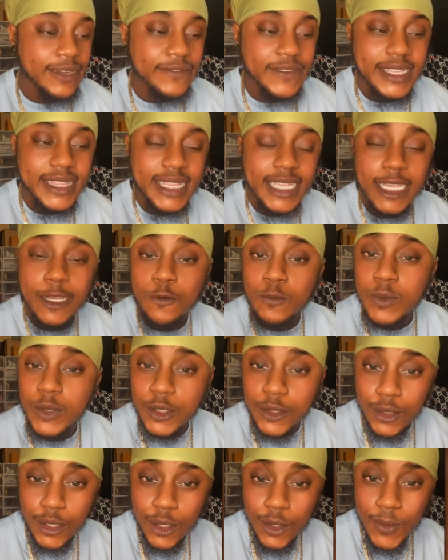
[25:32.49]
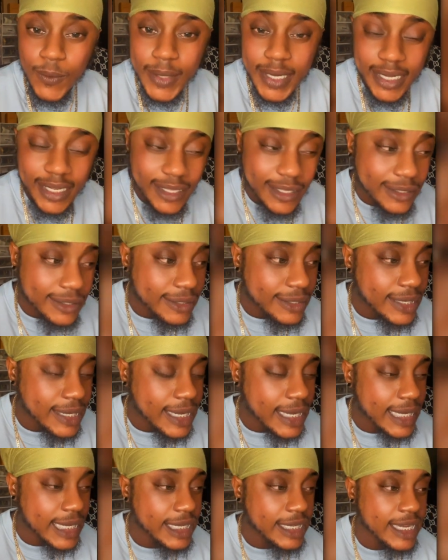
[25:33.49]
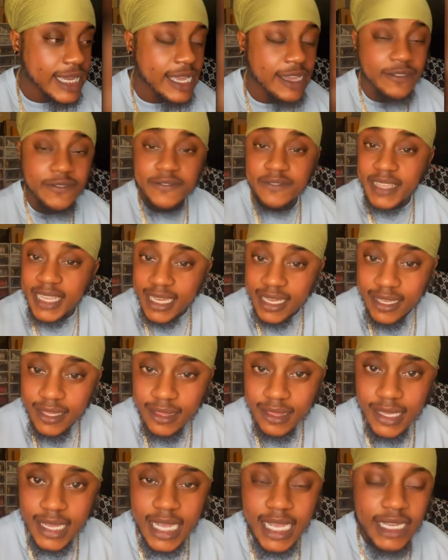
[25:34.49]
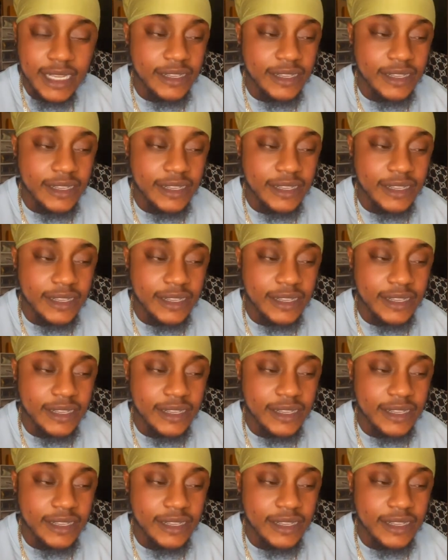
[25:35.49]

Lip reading: everything will go well. I have faith.